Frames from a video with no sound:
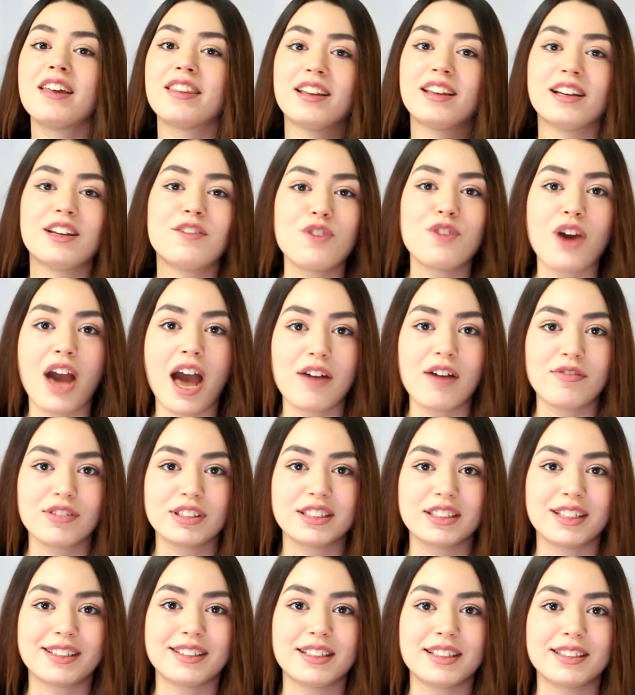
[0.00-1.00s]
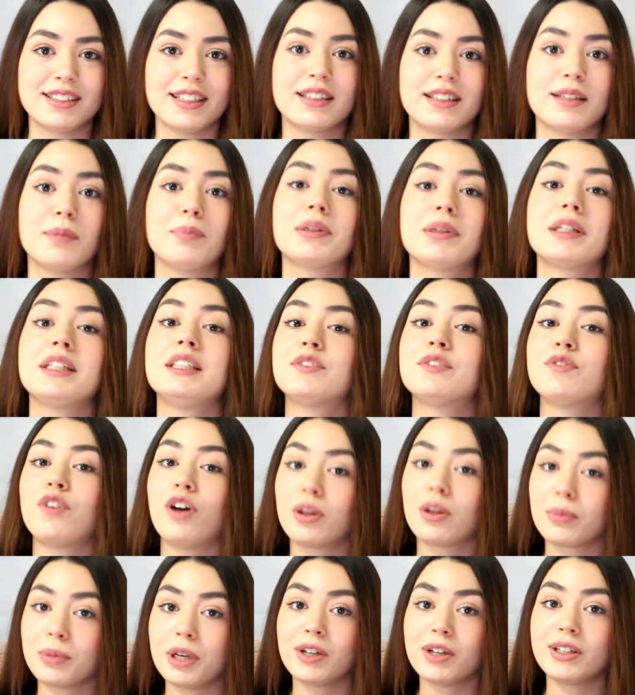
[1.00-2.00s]
And if you haven't done it yet, then please
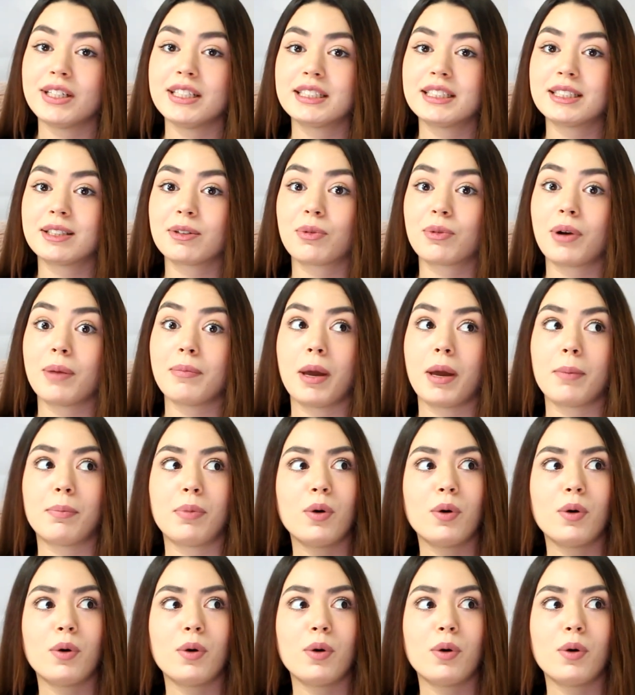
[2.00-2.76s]
follow me on Instagram. I